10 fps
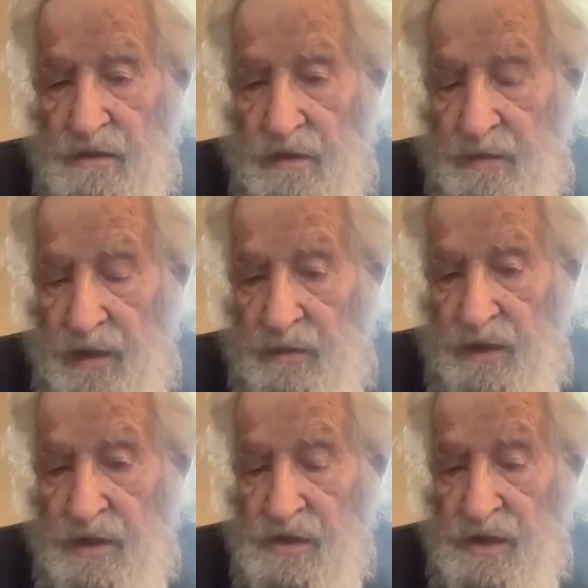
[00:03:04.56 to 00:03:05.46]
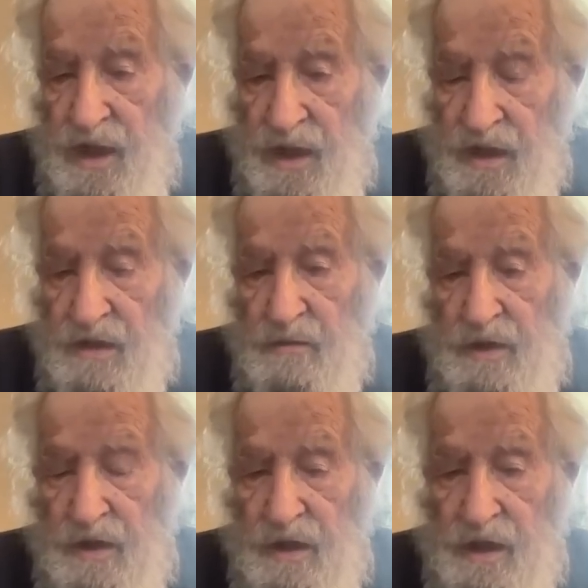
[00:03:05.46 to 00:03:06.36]
the Republicans cannot
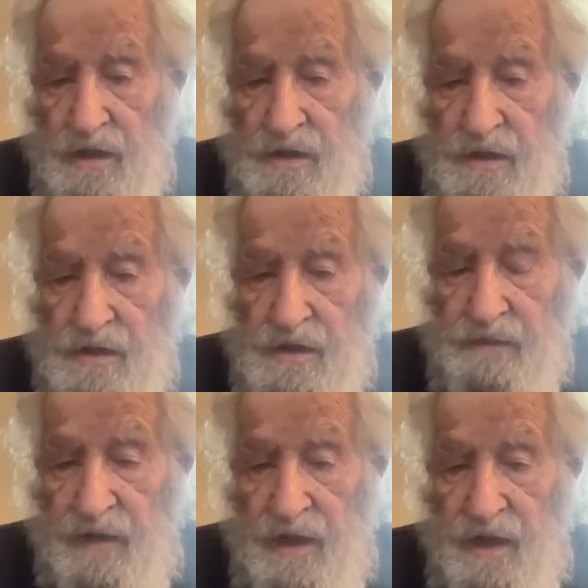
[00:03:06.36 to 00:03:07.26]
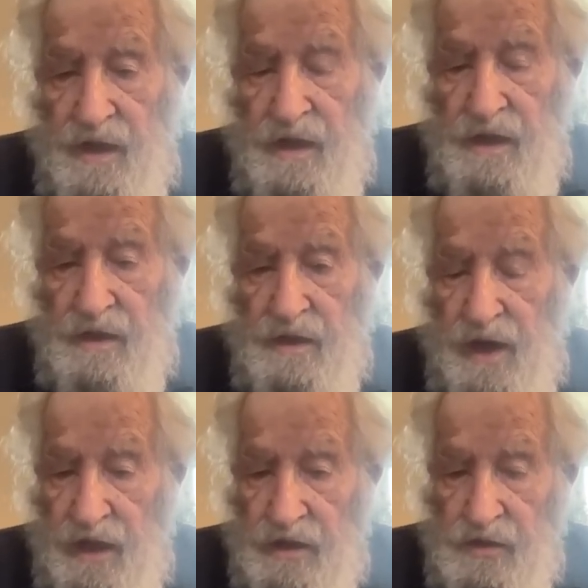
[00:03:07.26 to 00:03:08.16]
win elections on
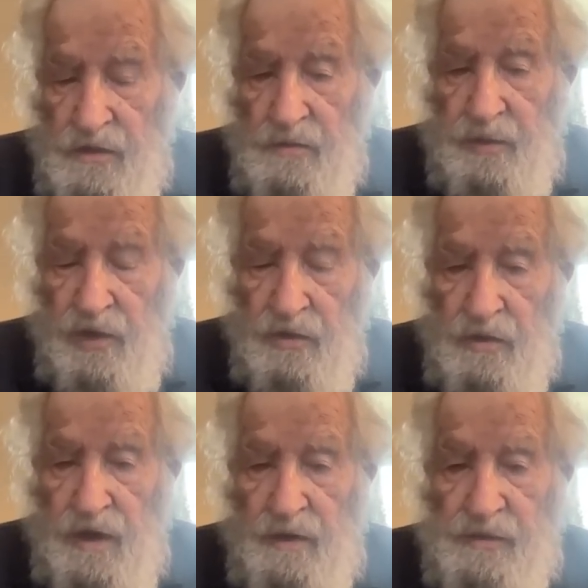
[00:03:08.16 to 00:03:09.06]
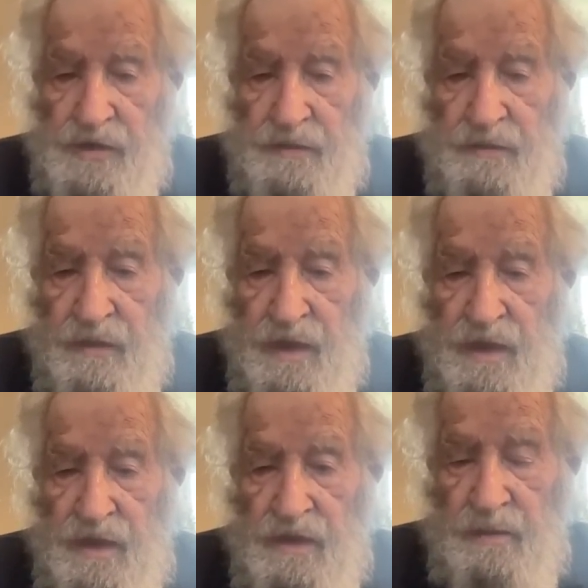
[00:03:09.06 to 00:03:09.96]
their actual programs.
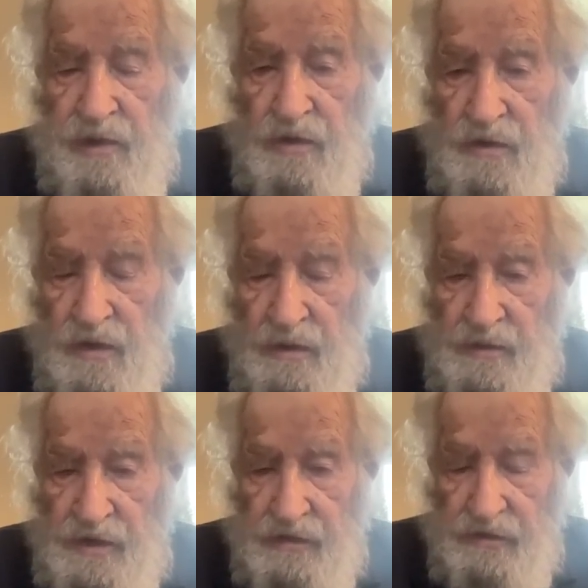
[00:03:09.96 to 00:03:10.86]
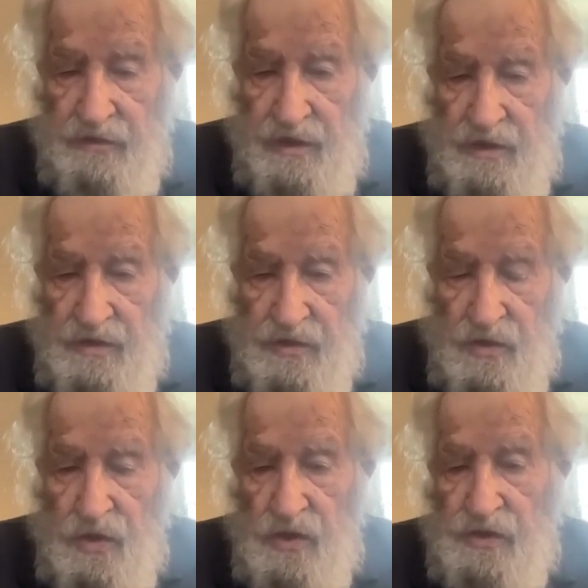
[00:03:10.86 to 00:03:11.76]
Their programs of
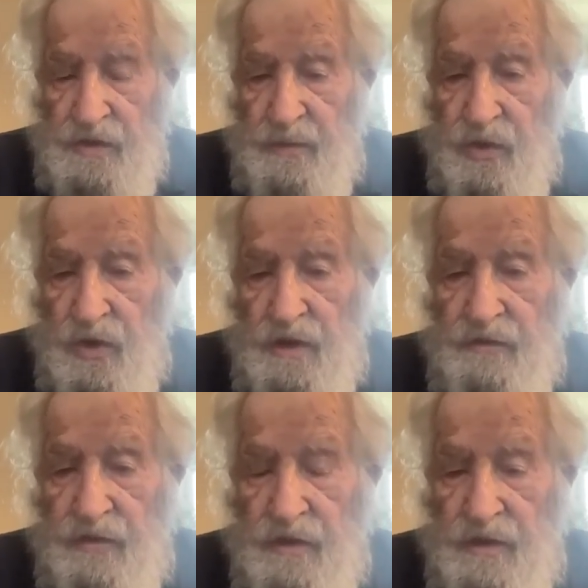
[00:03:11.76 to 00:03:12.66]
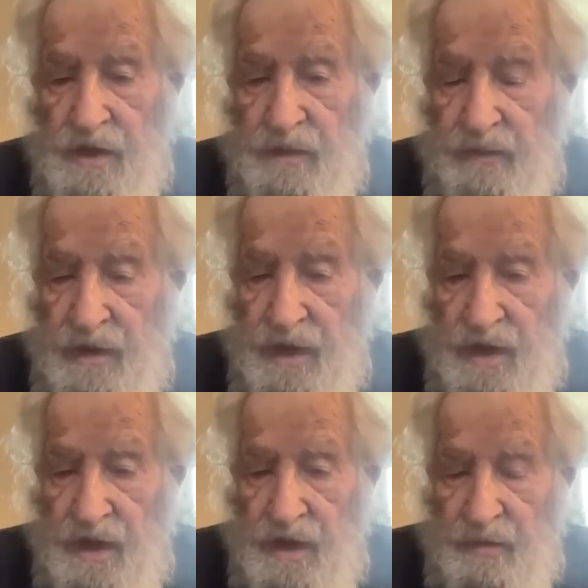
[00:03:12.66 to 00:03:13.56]
strong support for the
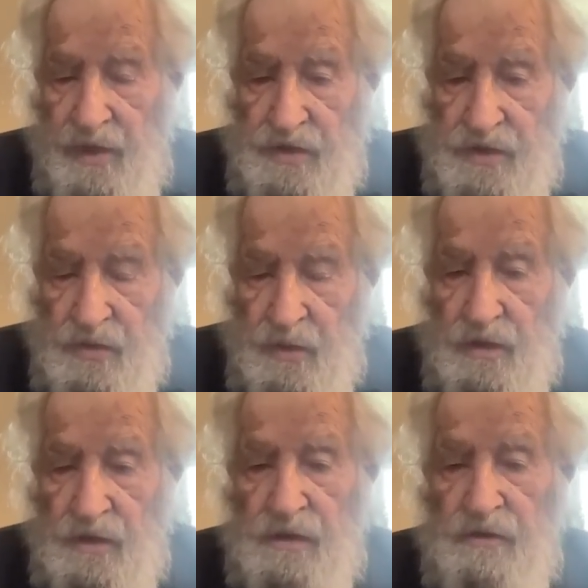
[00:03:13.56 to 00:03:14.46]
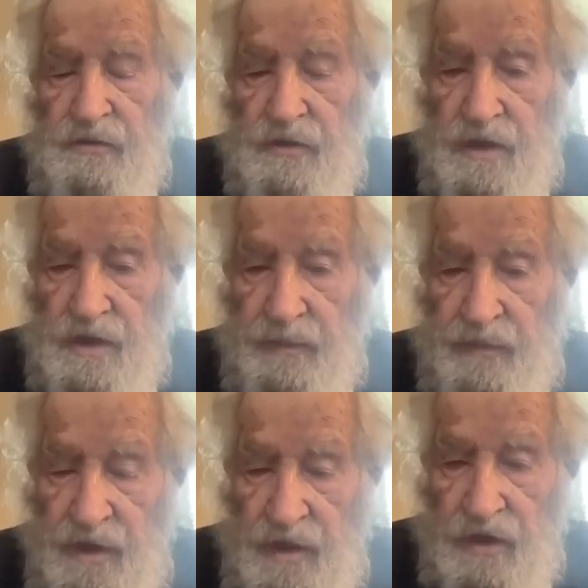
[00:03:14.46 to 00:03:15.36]
business world, for the
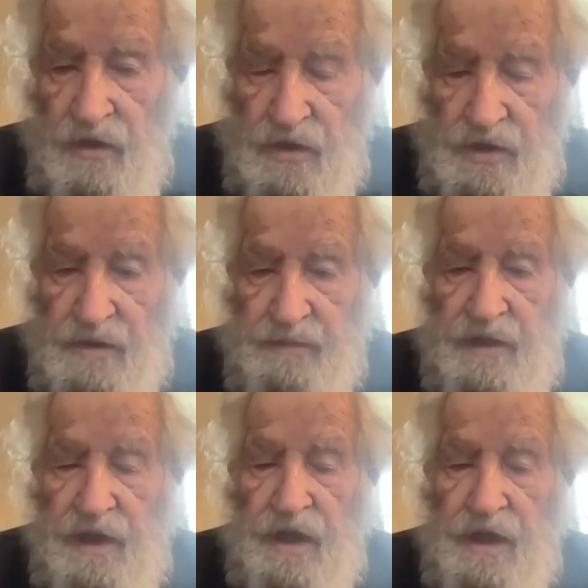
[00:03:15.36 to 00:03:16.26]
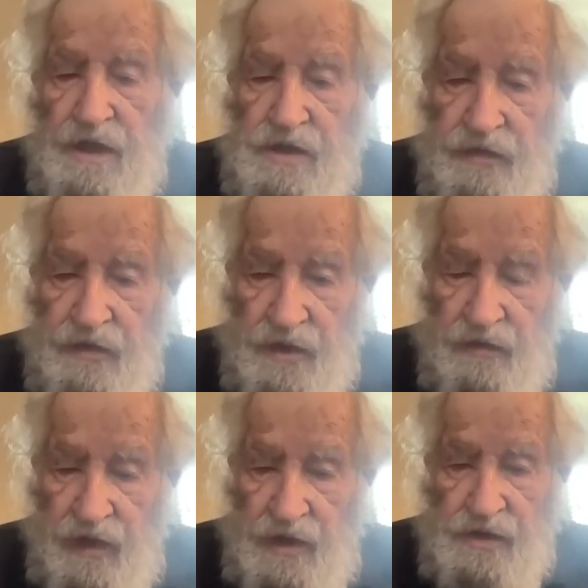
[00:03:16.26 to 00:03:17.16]
ownership class, for
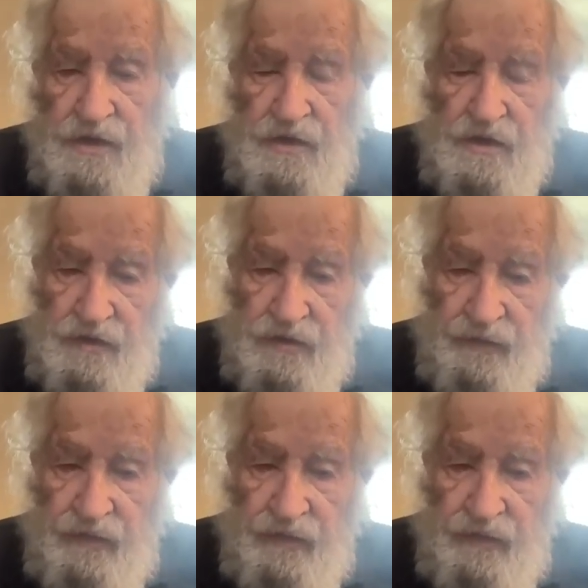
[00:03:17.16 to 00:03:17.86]
investors, for